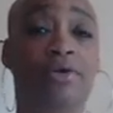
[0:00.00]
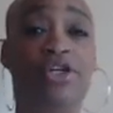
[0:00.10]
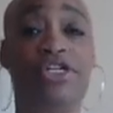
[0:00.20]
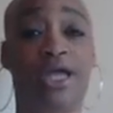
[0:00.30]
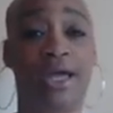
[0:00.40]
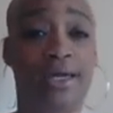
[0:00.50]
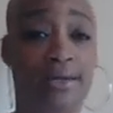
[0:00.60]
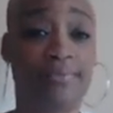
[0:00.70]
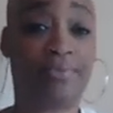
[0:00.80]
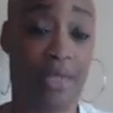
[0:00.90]
check
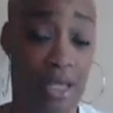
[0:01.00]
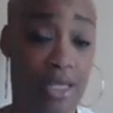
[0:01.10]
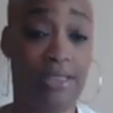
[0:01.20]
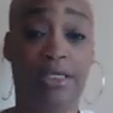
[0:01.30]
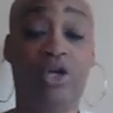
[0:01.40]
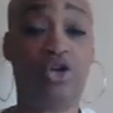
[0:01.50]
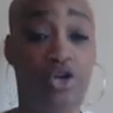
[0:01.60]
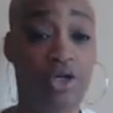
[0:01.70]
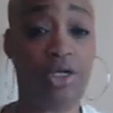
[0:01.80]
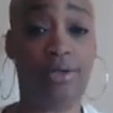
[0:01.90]
is a
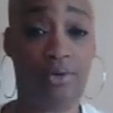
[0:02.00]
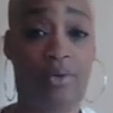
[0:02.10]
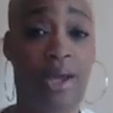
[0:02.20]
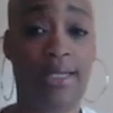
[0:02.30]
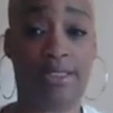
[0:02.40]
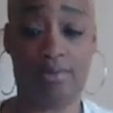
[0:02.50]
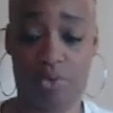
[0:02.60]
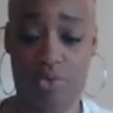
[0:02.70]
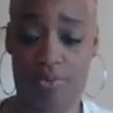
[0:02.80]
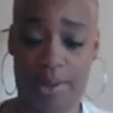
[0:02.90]
good way to
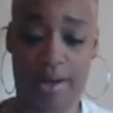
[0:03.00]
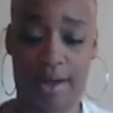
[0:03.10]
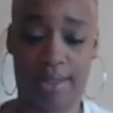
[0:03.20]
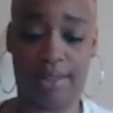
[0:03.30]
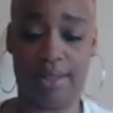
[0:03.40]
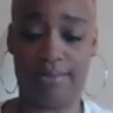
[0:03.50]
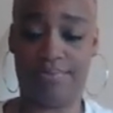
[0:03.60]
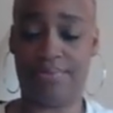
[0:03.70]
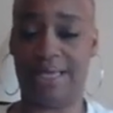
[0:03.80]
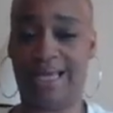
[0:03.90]
move beyond
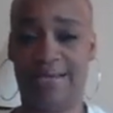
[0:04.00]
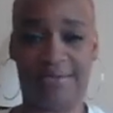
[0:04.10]
negative